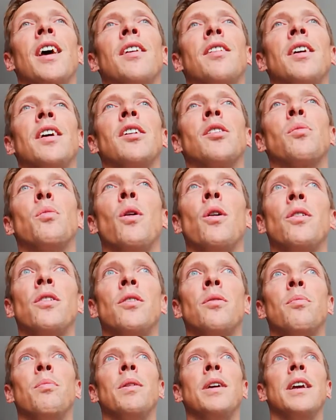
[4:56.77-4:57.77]
things
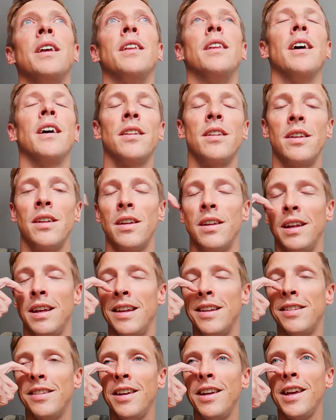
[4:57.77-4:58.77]
won't be that
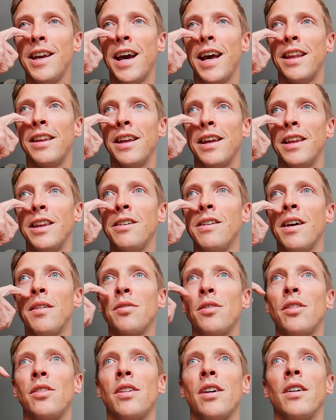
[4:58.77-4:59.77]
easy, and then you
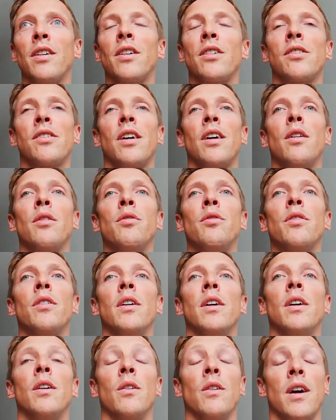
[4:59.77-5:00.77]
have to tell yourself,
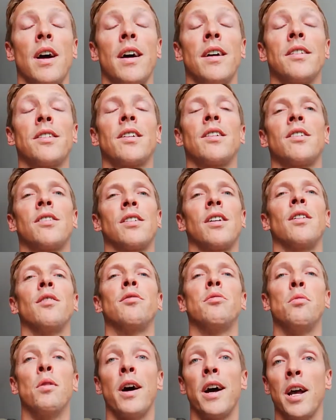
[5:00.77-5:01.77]
or ask yourself,
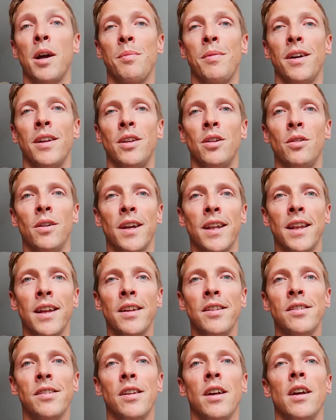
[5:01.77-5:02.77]
why am I doing
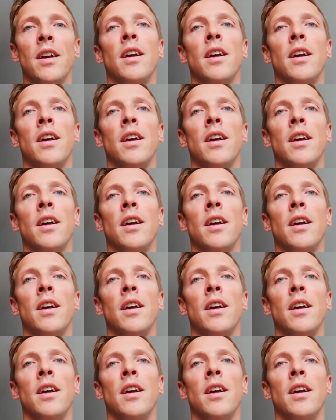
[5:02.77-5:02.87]
this?